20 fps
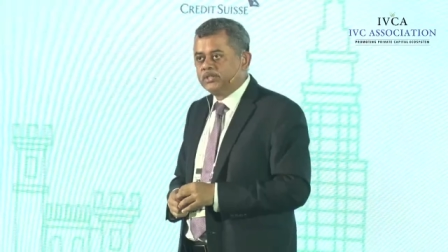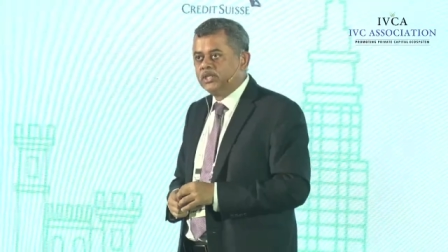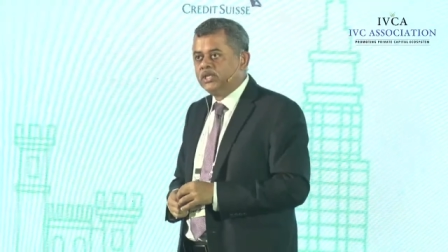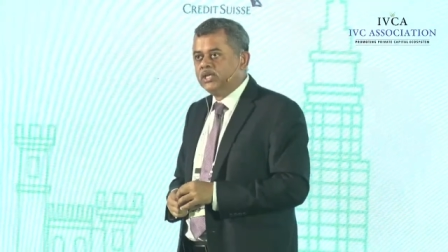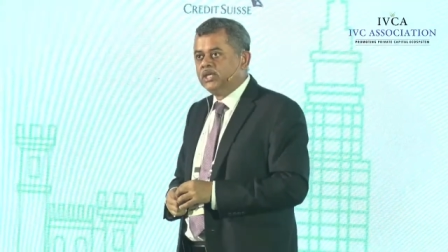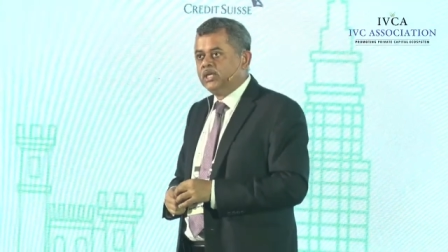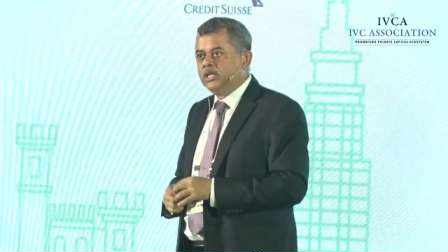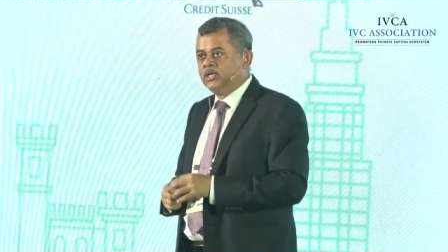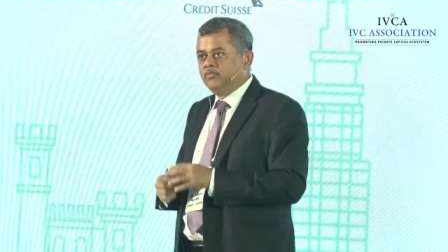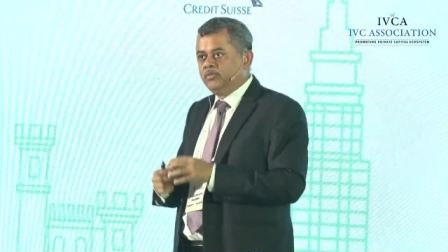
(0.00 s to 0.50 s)

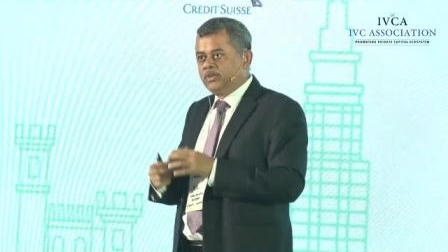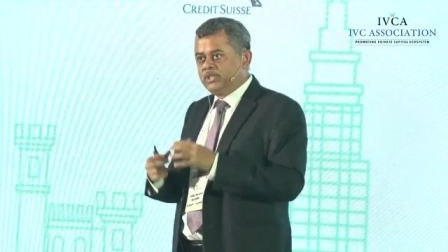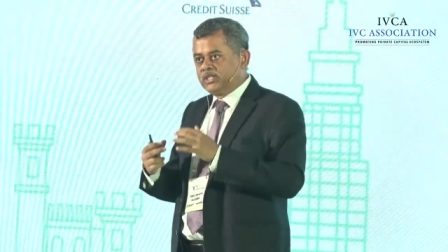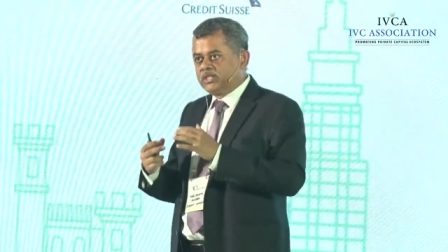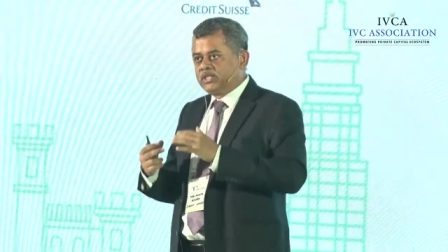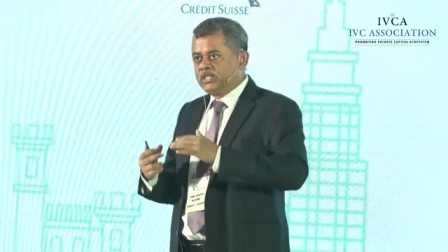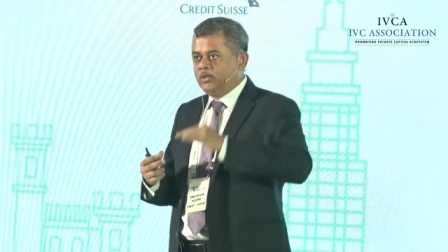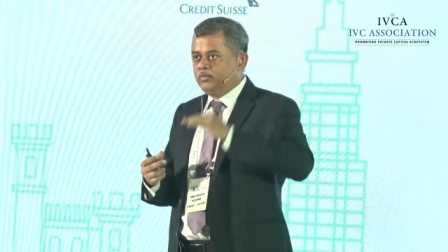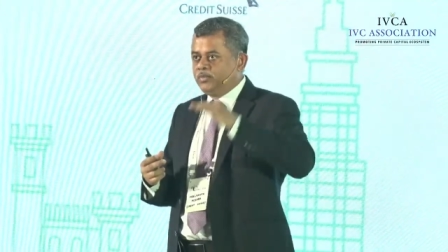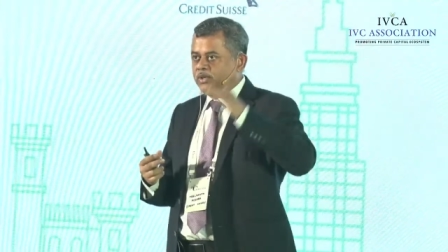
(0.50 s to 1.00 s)
about
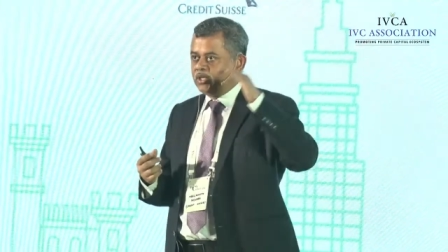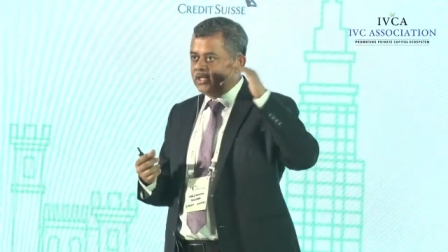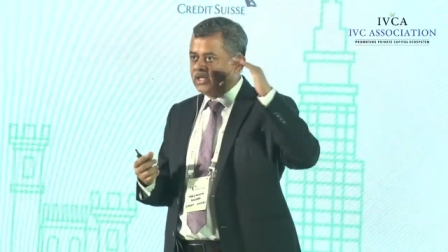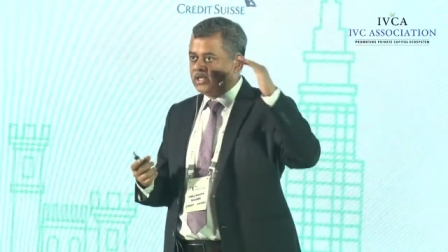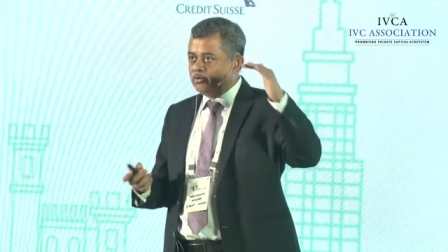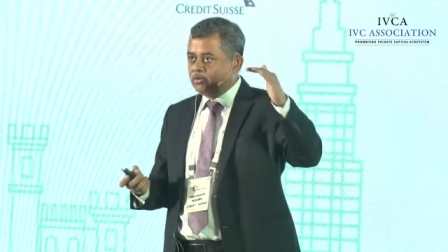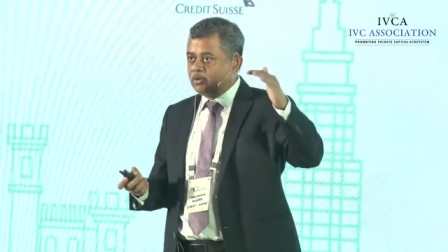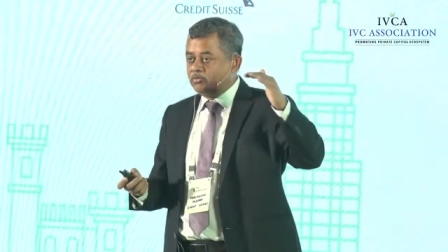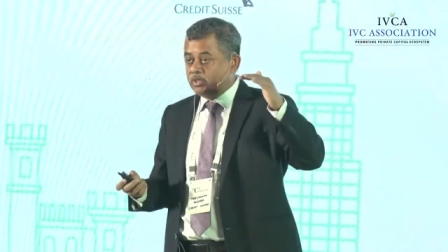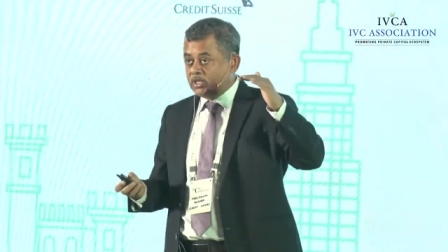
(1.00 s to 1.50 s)
guaranteed
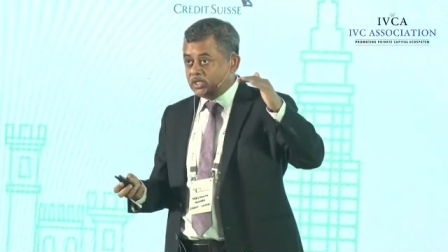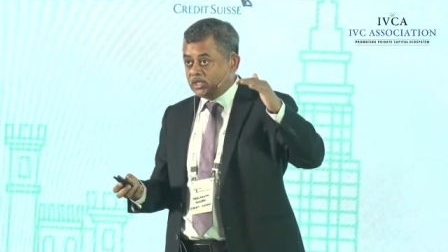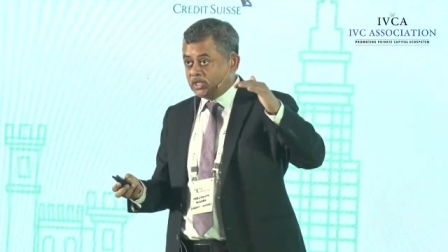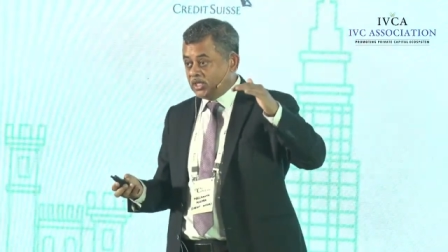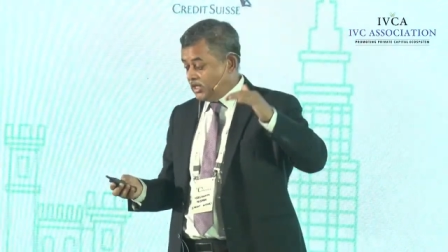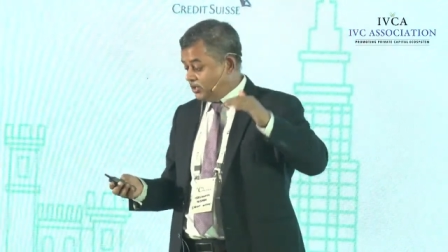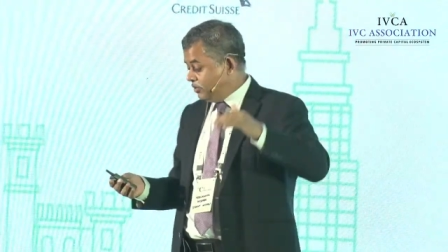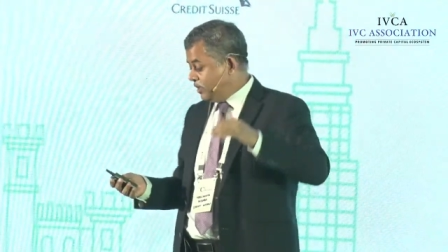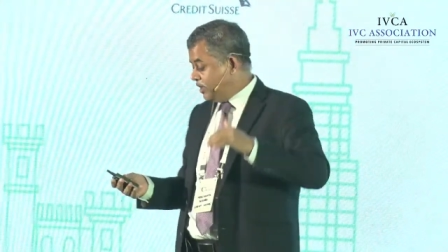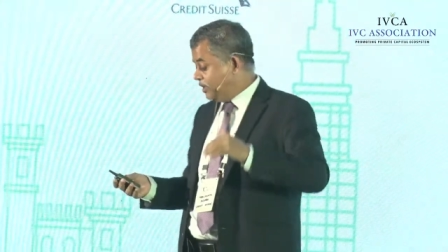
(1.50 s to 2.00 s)
funds from
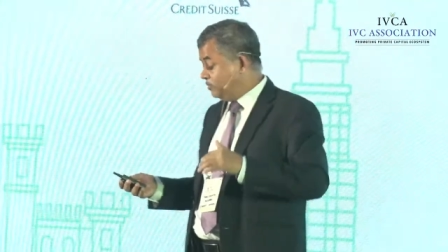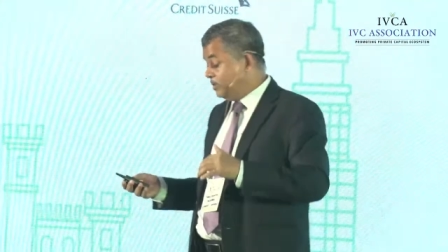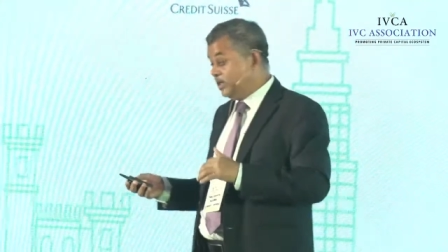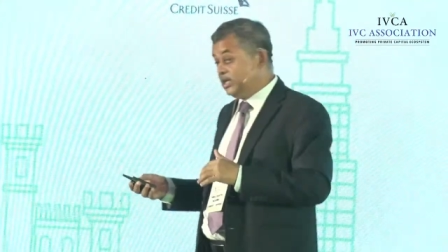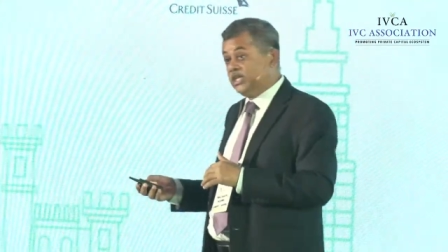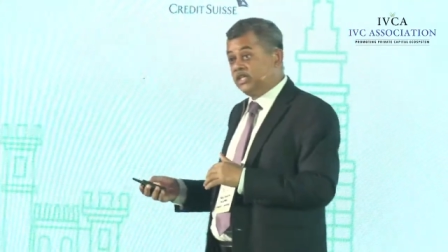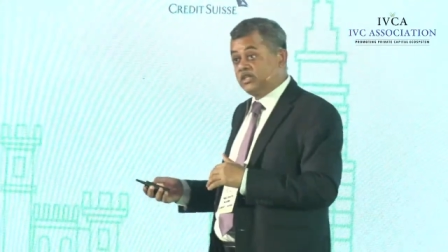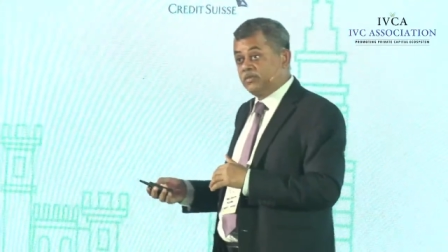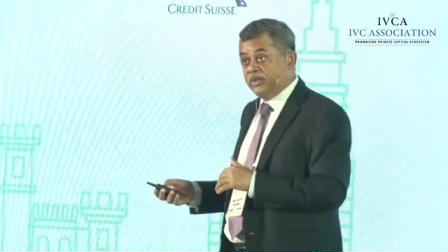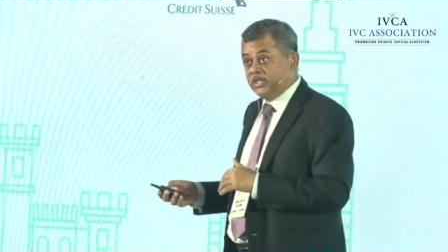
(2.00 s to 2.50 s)

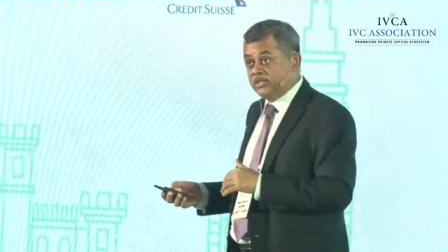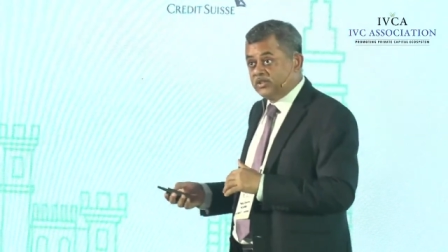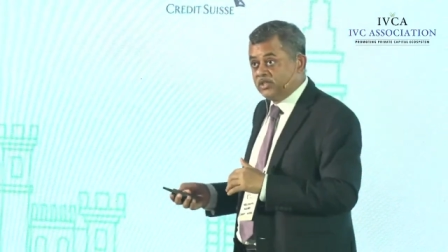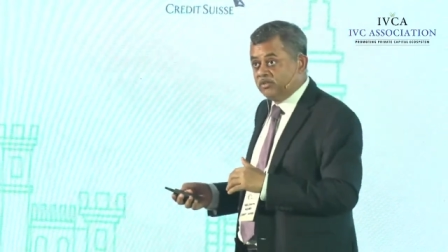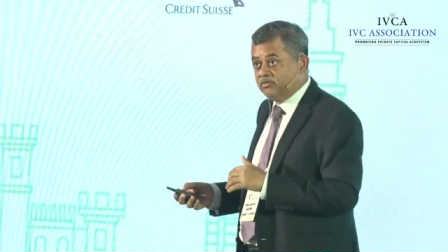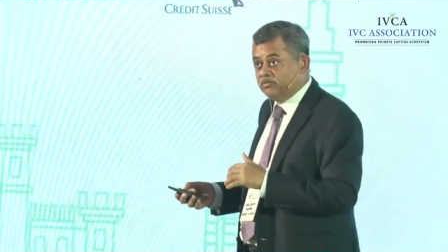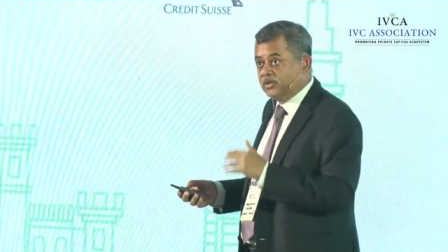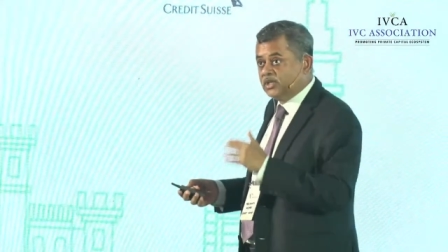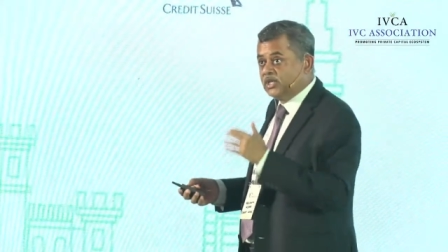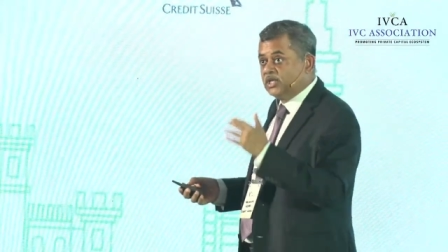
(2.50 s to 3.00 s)
insurance, you think
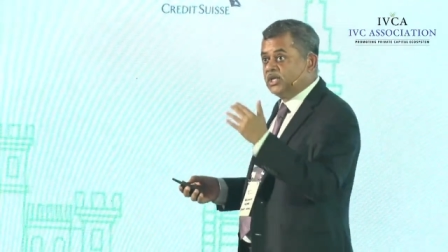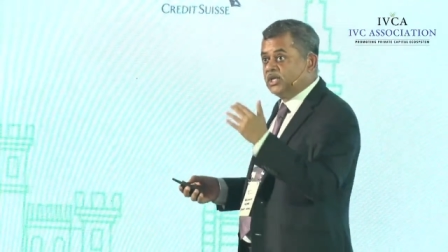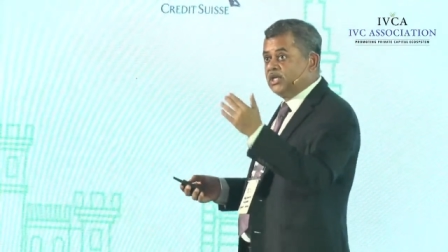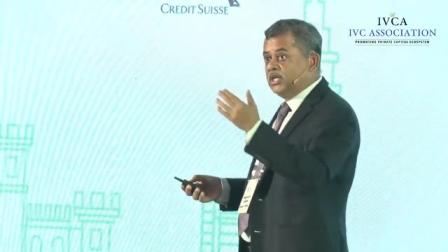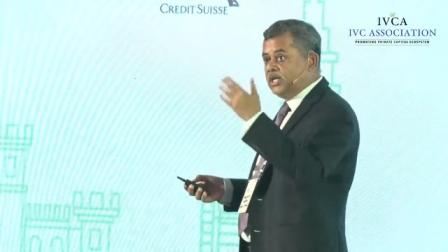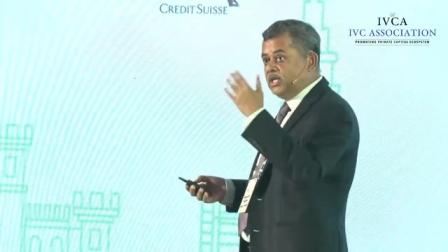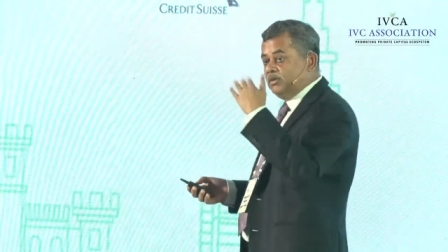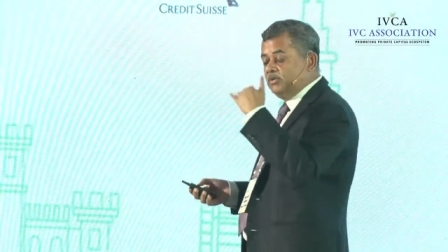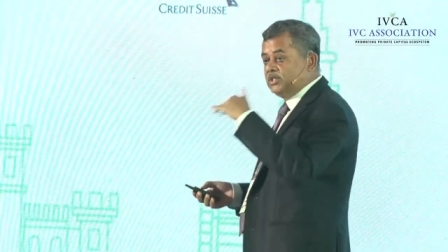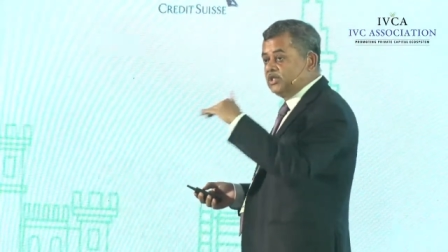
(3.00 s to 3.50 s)
SIPs, you
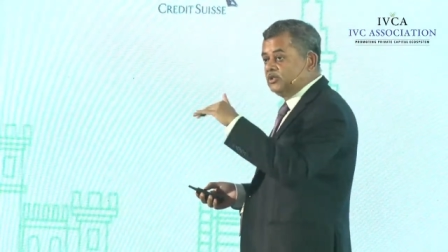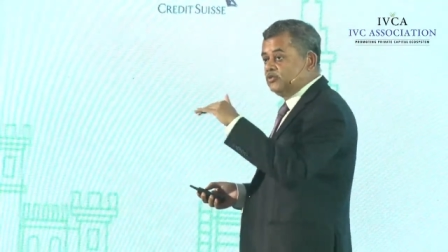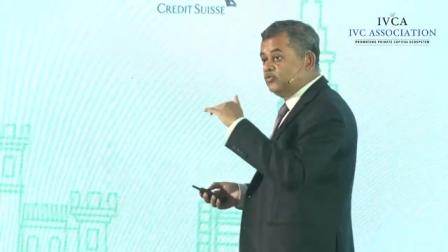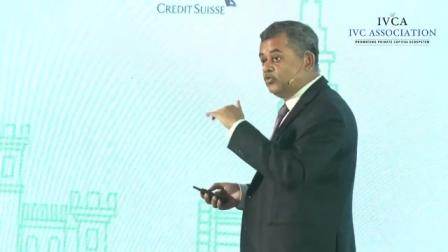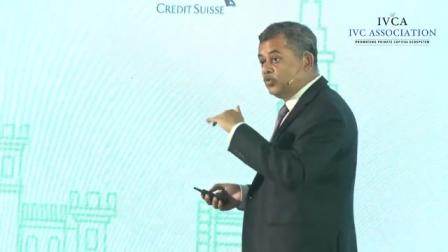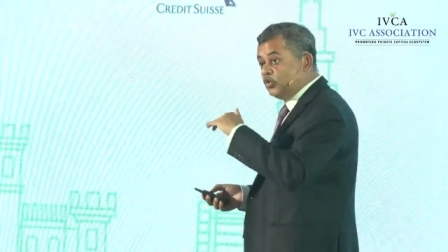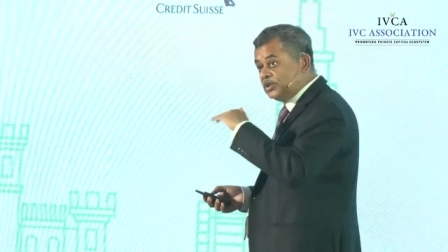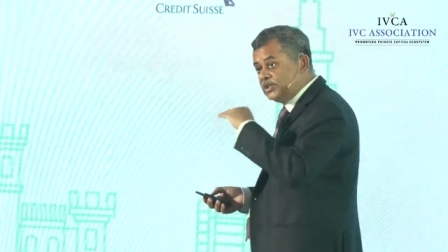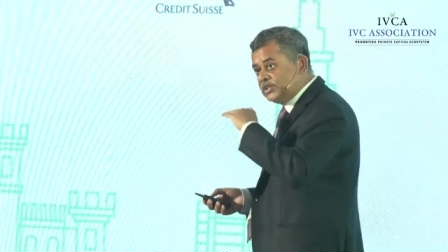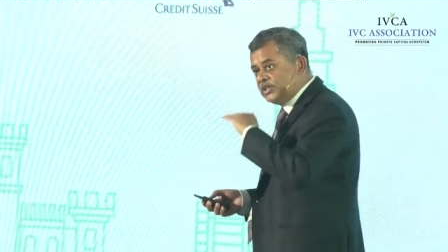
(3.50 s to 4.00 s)
think
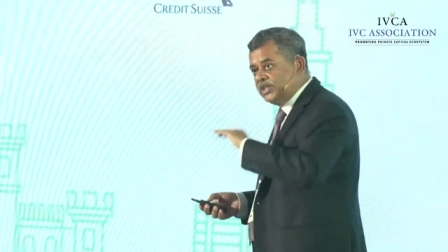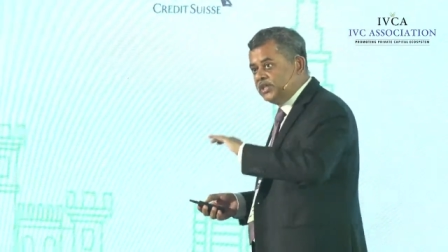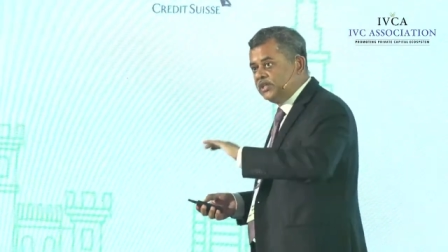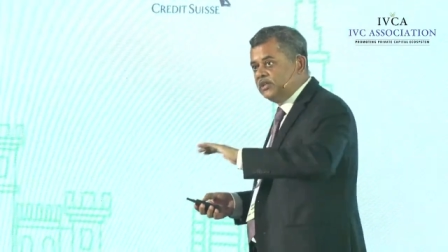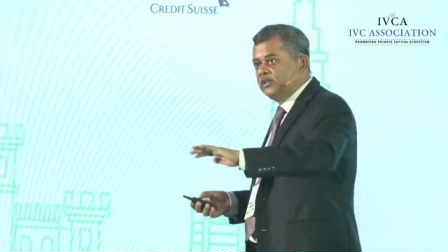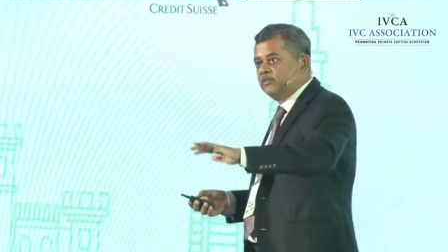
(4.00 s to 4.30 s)
EPFO,